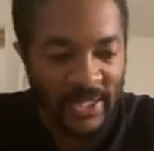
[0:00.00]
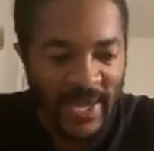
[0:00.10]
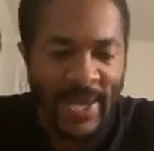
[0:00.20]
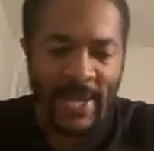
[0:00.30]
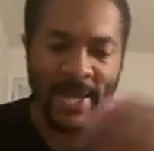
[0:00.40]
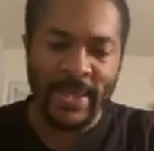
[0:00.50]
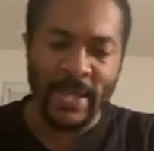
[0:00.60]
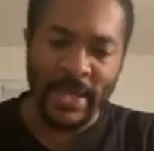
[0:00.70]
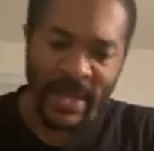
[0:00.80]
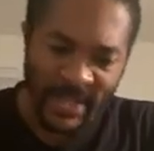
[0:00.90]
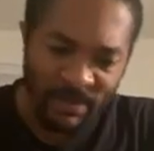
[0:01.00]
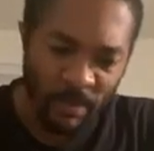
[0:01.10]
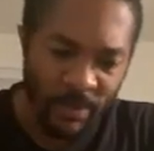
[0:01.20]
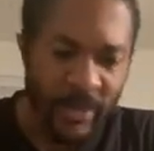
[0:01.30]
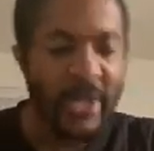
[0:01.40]
and the next
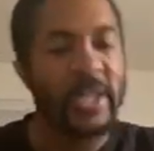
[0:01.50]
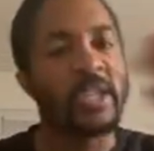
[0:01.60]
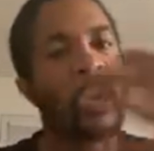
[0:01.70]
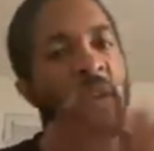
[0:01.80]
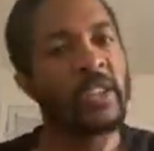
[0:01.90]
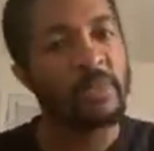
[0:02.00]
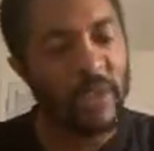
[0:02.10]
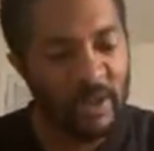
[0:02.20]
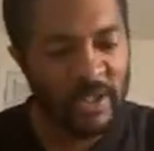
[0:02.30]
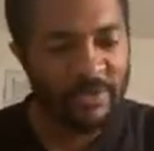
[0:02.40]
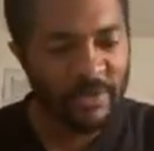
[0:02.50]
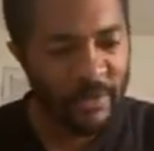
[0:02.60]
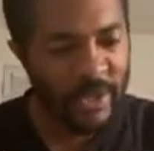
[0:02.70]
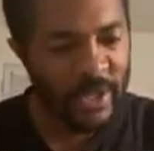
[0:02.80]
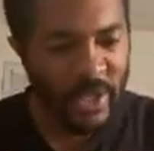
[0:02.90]
moment his heart is melting for
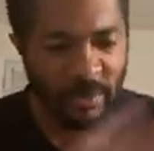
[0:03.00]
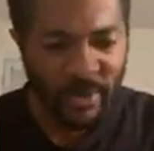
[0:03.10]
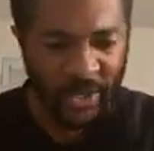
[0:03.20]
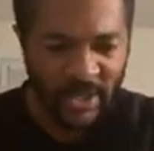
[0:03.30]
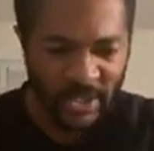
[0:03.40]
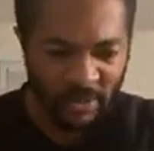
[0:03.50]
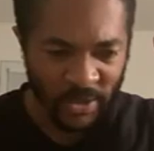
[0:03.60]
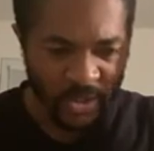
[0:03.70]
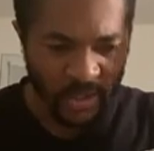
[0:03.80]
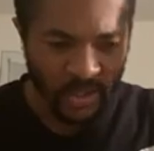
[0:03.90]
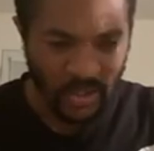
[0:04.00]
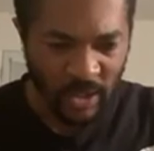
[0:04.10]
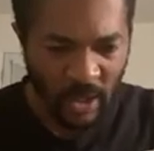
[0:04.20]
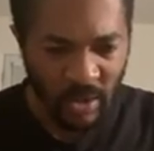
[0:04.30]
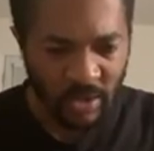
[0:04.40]
me because Mrs.
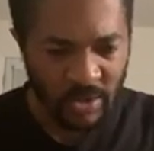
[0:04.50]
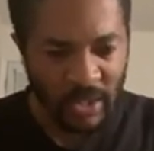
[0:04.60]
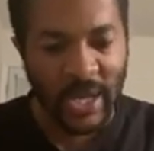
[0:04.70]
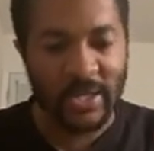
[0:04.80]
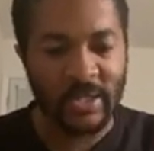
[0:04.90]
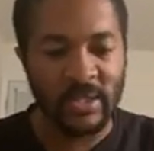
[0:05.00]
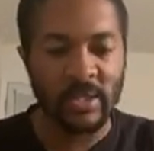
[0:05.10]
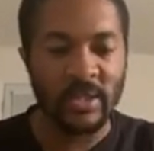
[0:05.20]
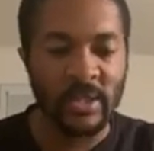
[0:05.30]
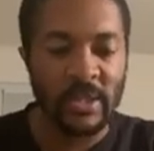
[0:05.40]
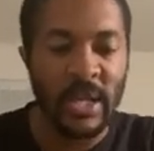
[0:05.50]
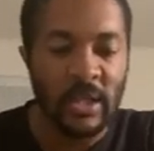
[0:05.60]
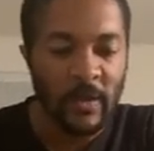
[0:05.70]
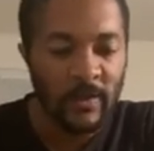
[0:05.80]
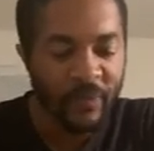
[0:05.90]
Clonkers locks us in the
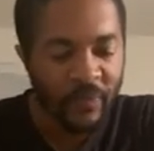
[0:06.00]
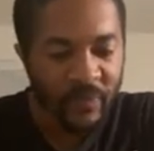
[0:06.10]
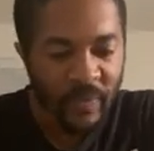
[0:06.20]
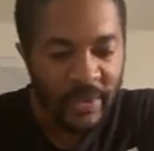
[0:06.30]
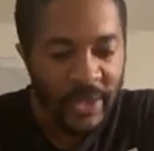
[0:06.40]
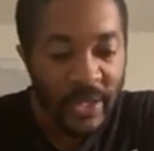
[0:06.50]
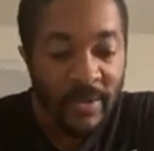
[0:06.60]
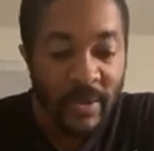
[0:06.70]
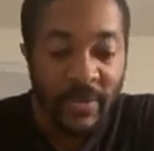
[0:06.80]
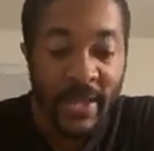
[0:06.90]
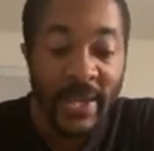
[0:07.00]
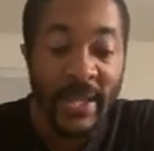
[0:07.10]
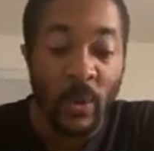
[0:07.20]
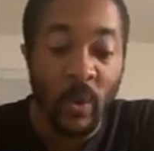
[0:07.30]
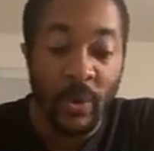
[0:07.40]
cellar. The thing
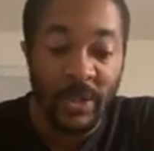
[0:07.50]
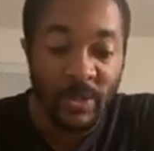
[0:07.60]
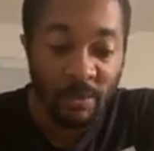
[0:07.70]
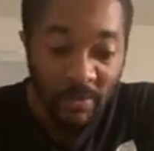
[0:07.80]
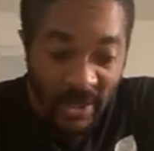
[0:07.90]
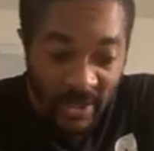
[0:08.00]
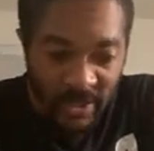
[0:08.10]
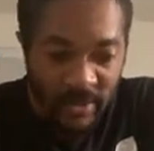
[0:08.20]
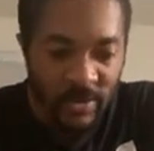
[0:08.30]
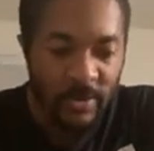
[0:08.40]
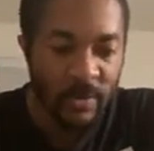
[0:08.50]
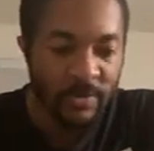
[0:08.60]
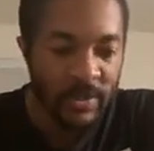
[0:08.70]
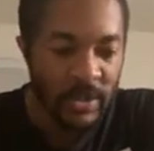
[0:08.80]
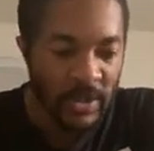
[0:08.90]
that worries me,
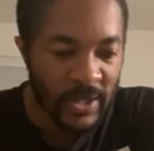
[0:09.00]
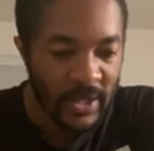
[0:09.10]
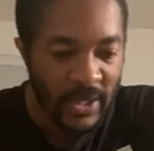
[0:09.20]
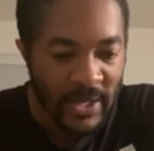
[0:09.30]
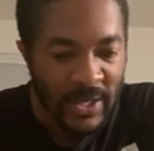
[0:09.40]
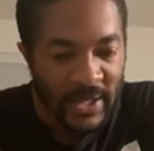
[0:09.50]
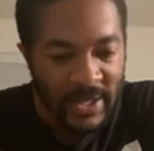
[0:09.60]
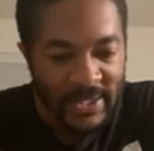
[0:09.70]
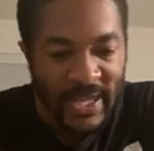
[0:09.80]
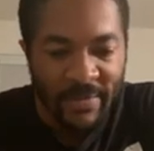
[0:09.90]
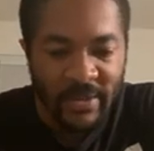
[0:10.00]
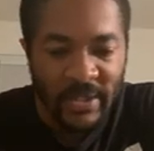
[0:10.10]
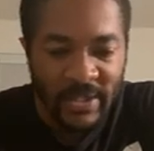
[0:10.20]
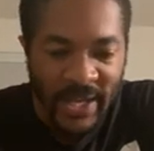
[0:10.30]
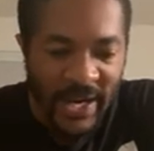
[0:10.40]
Sophie said, is having to
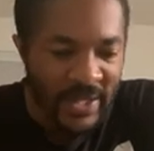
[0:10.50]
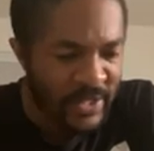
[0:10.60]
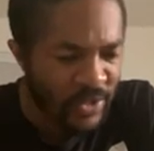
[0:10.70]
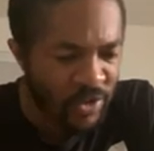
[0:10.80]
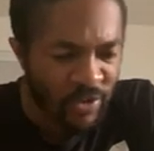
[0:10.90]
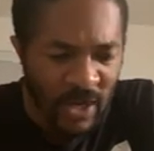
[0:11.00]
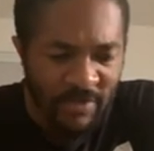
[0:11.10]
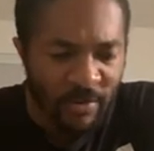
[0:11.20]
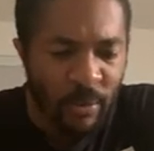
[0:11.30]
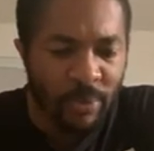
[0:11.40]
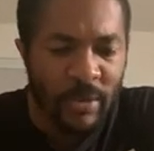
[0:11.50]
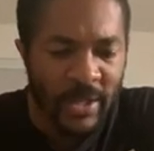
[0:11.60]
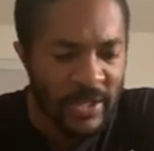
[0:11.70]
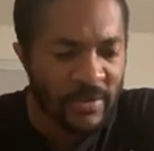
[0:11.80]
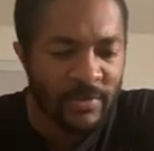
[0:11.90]
stay in this dreadful
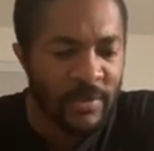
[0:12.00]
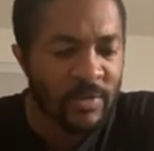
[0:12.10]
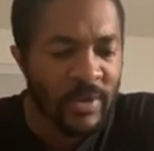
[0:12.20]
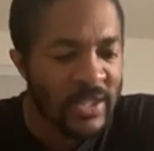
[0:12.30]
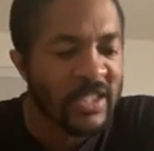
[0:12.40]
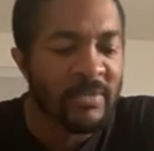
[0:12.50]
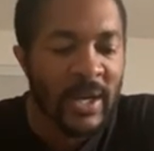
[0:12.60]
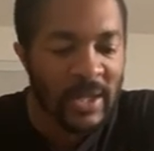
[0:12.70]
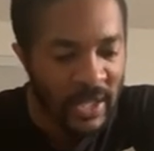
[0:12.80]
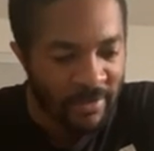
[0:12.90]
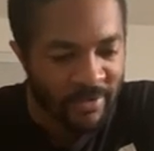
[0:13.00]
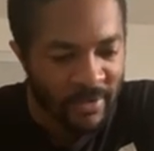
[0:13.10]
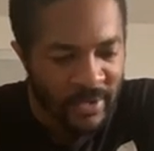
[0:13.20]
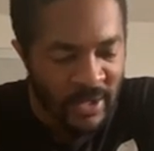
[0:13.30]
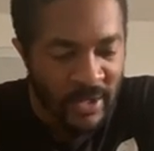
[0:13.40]
place for the rest of my life.
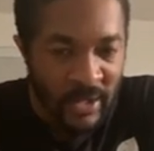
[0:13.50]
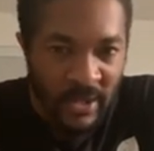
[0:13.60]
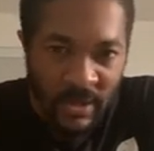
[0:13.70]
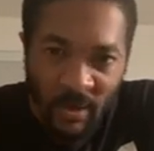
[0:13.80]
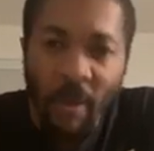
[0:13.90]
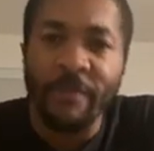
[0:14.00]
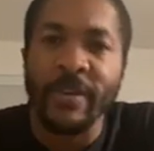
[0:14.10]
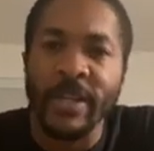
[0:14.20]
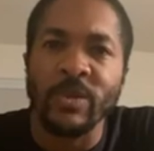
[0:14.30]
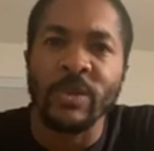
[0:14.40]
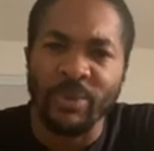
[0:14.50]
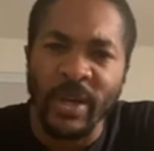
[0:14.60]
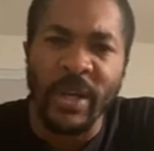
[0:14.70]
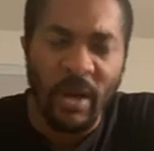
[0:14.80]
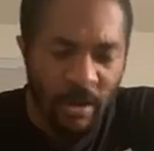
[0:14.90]
The orphanage was
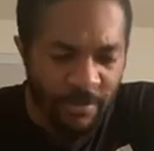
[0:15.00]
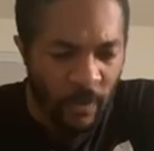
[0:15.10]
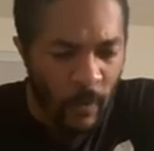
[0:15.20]
pretty awful,